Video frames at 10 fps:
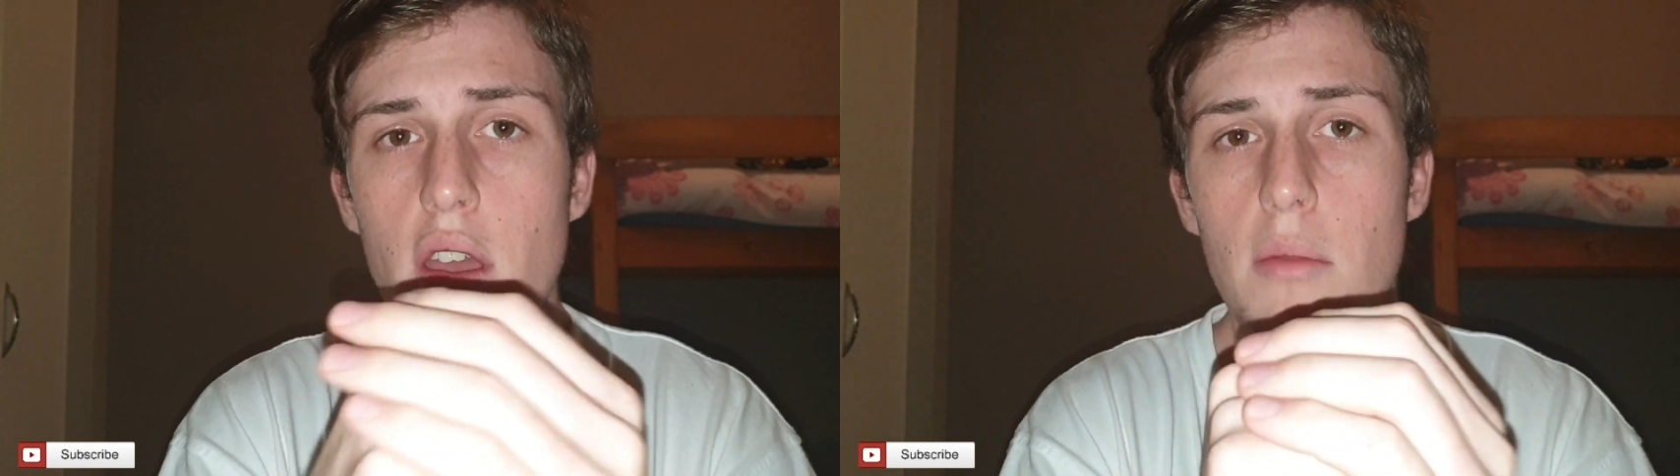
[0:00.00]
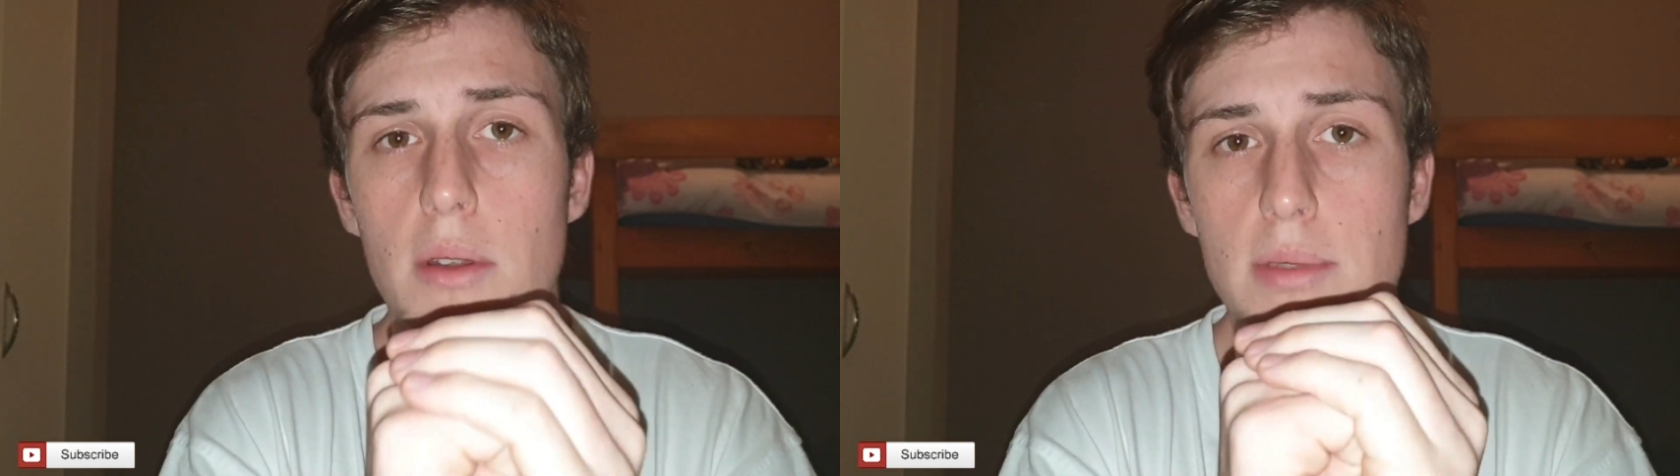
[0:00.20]

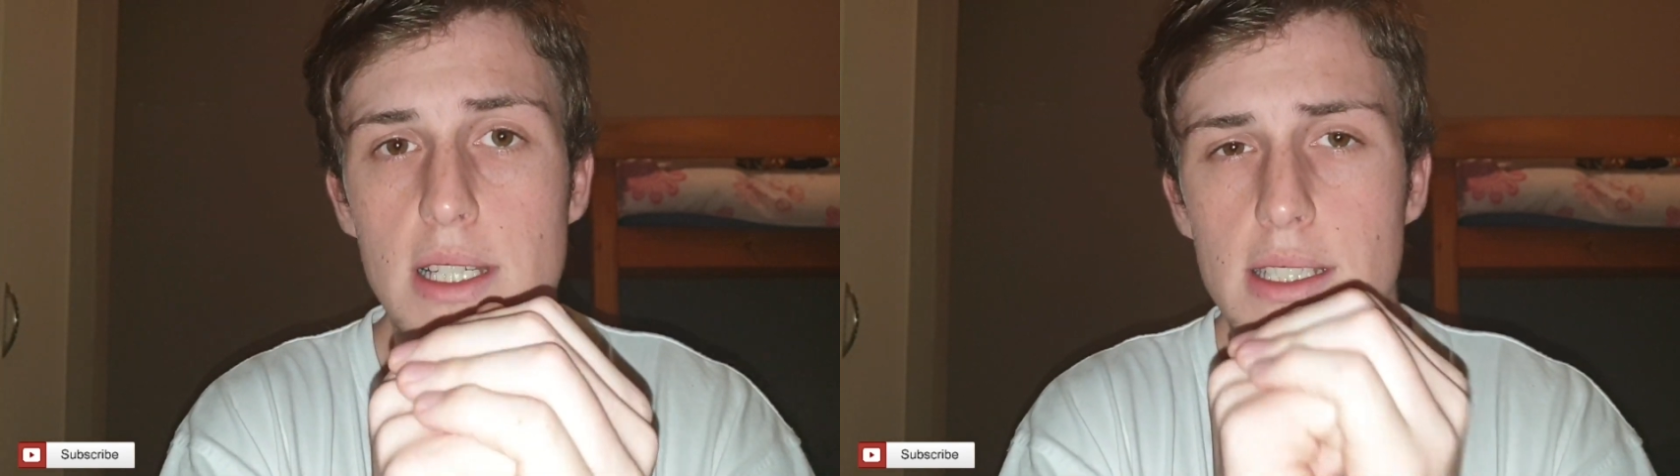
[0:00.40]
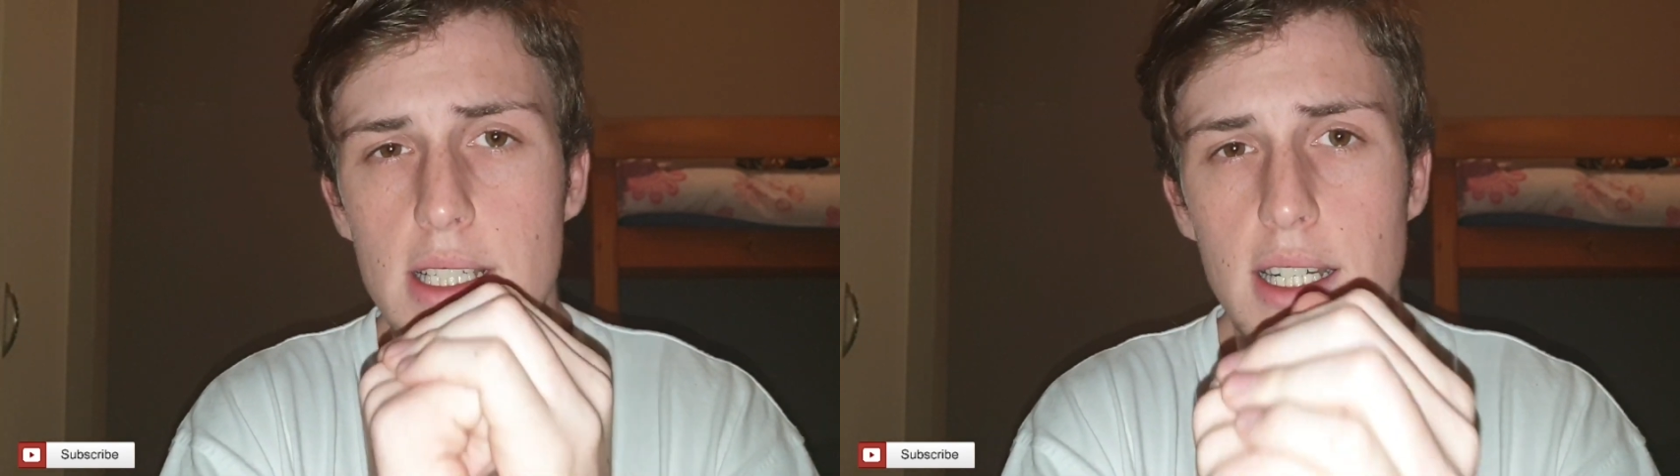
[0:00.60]
But
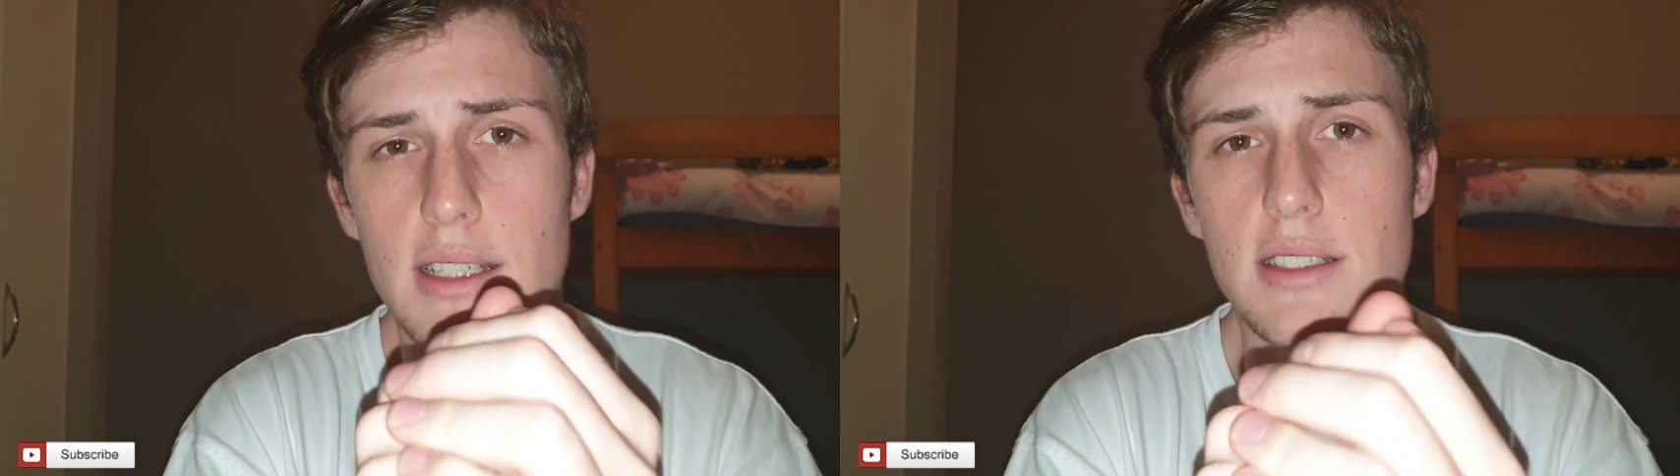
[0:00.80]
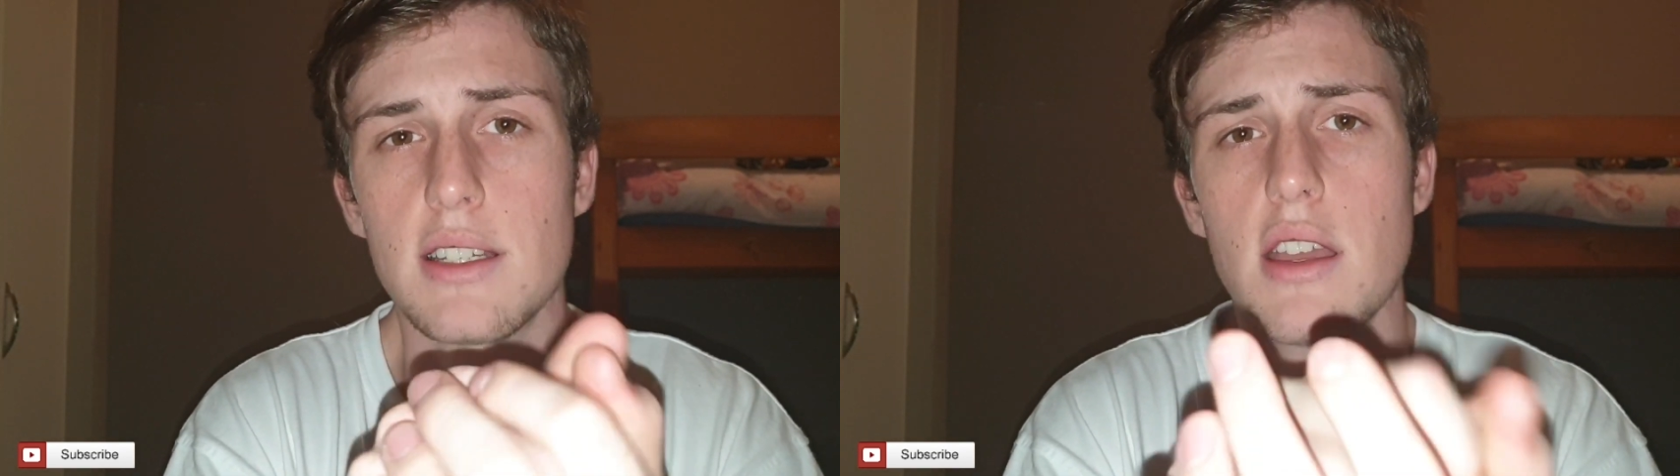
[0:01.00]
please
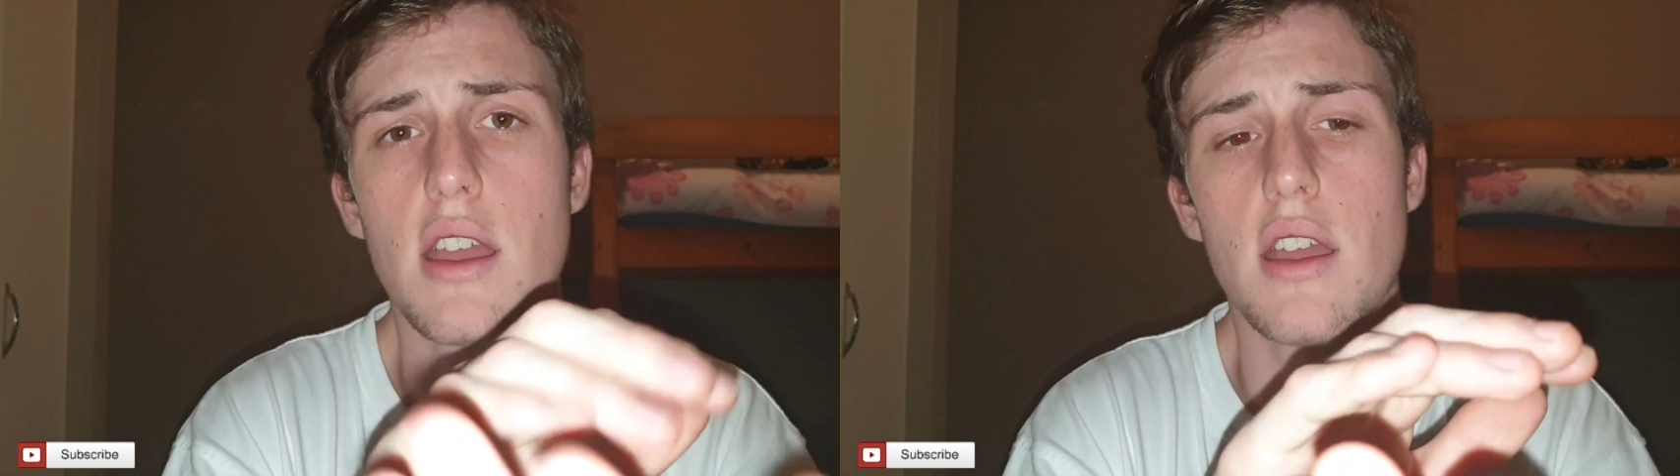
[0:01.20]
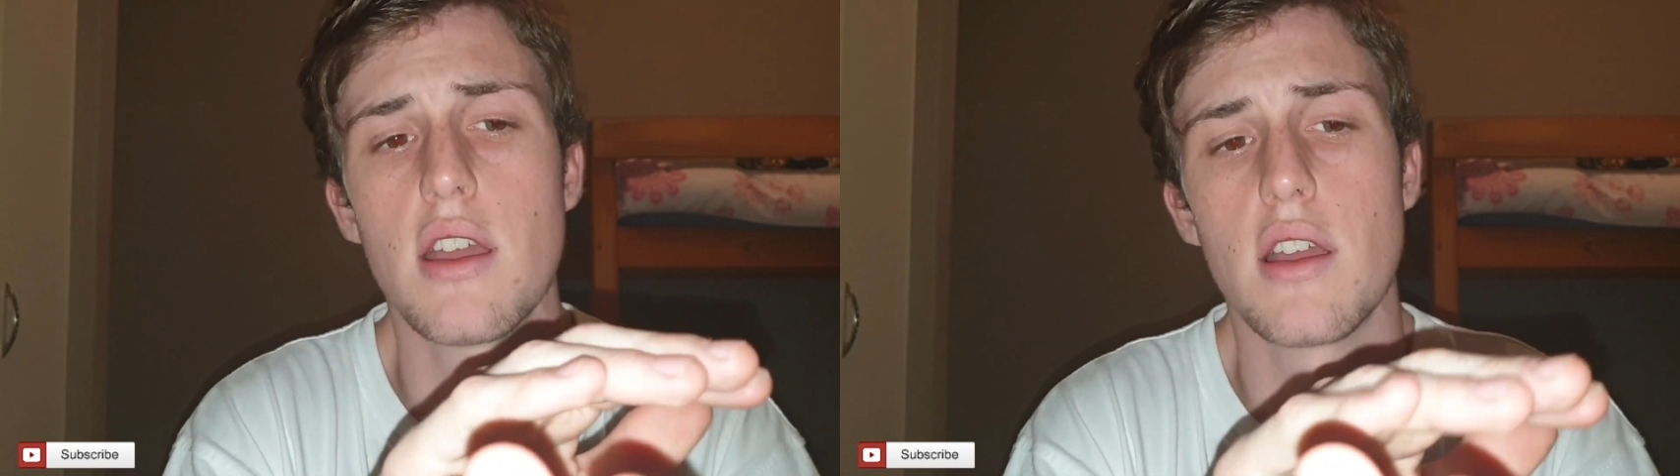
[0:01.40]
guys,
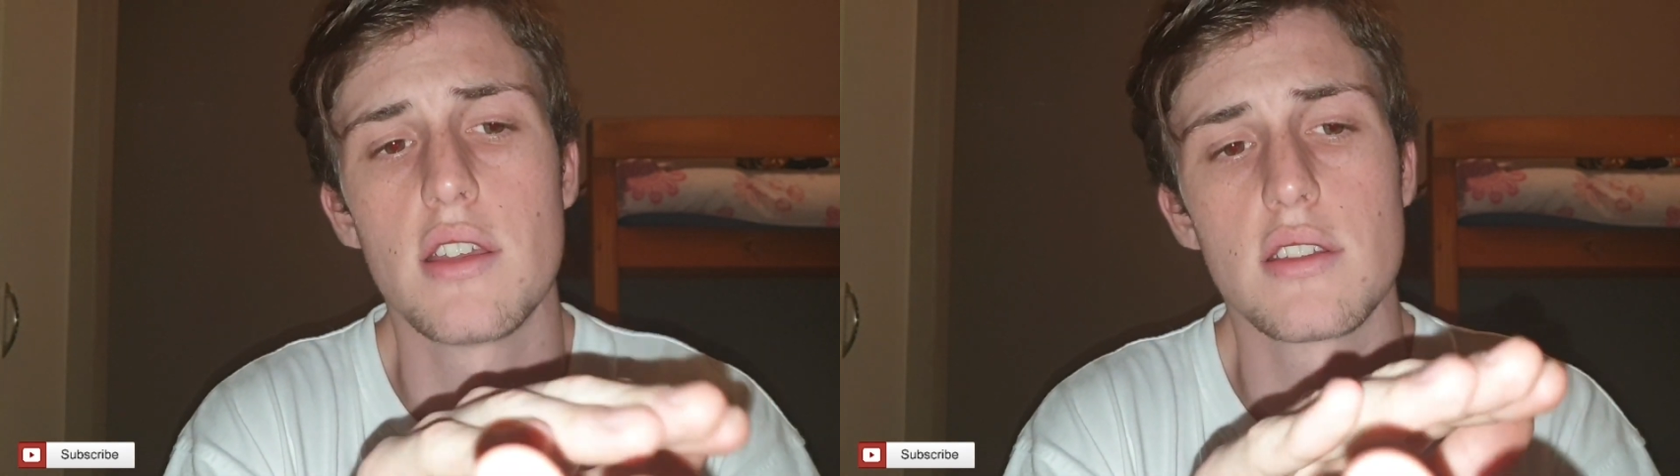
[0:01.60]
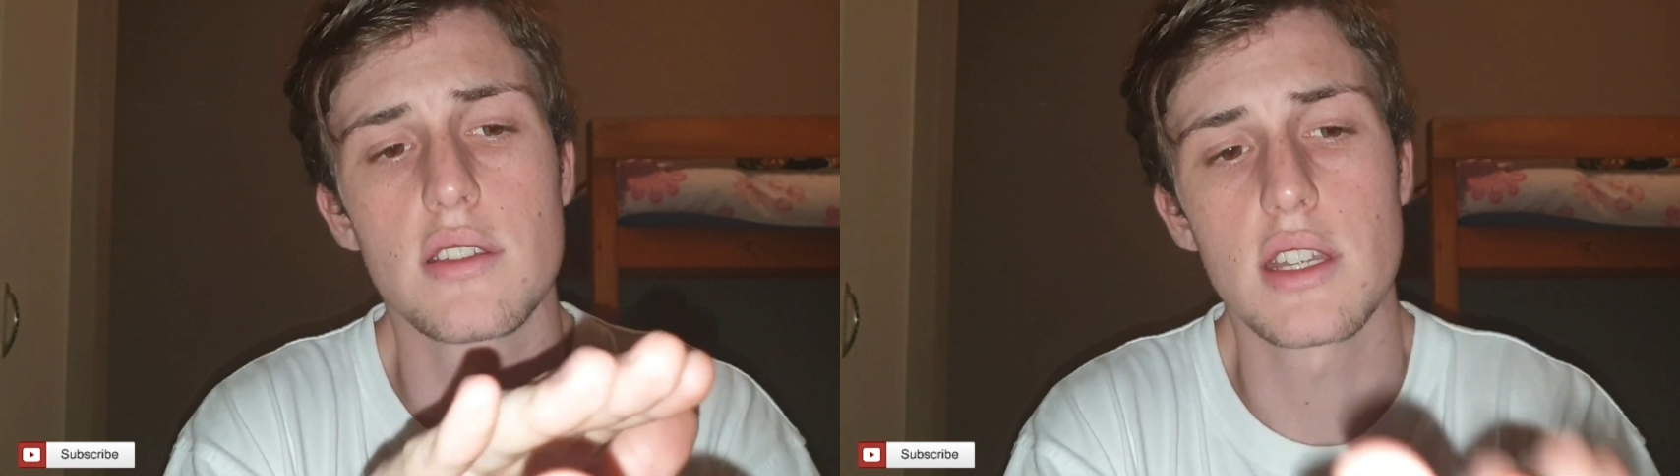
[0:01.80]

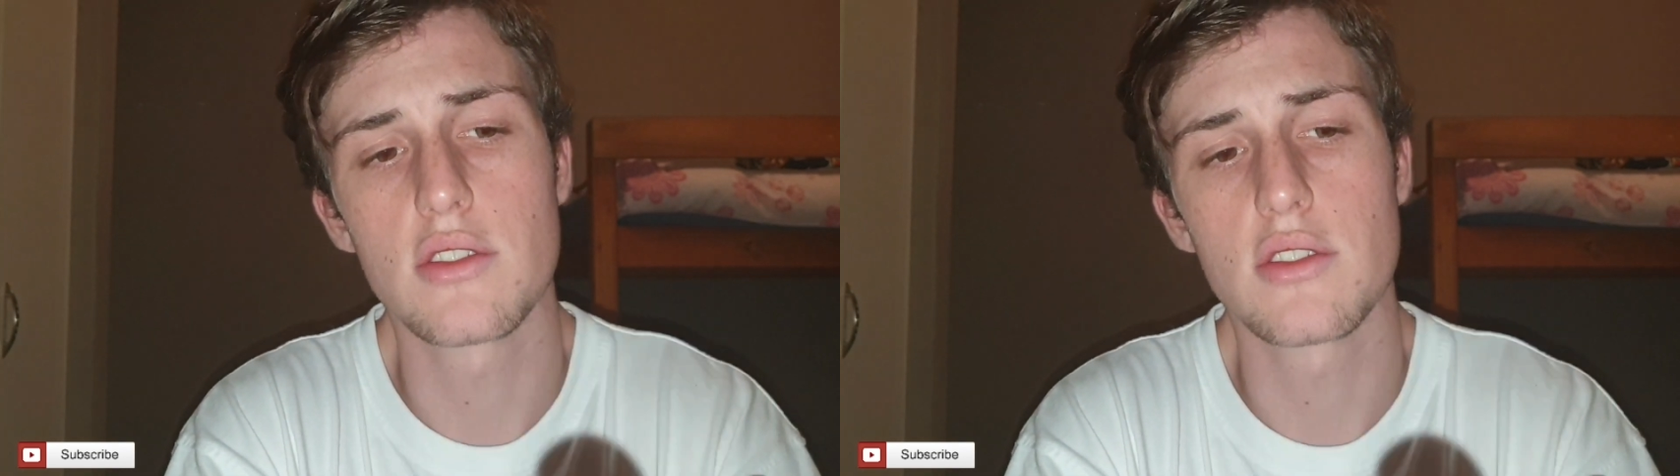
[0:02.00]
stick